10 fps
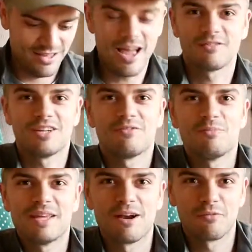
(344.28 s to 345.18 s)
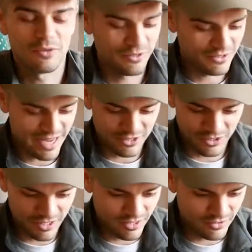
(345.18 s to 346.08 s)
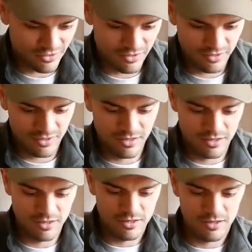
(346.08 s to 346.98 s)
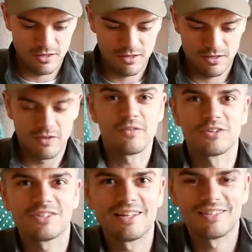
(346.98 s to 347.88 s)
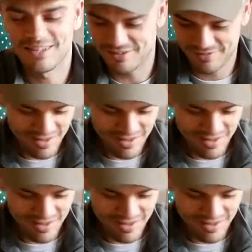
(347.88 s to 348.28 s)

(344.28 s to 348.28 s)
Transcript: have to be careful with those actually because they're sensitive.